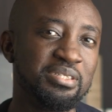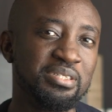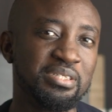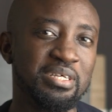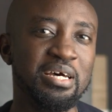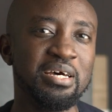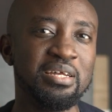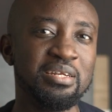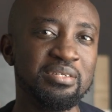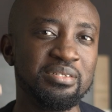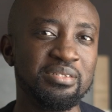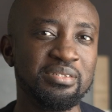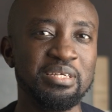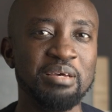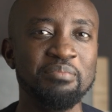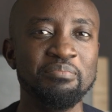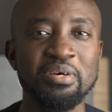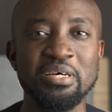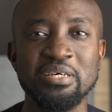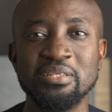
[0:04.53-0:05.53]
sand,
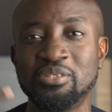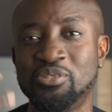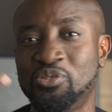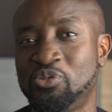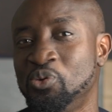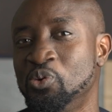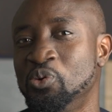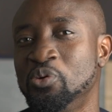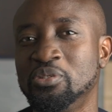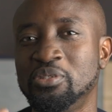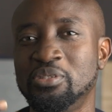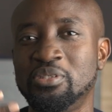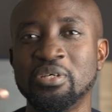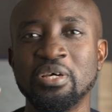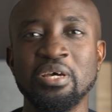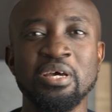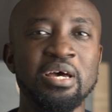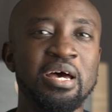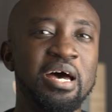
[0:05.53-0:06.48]
cement, stones,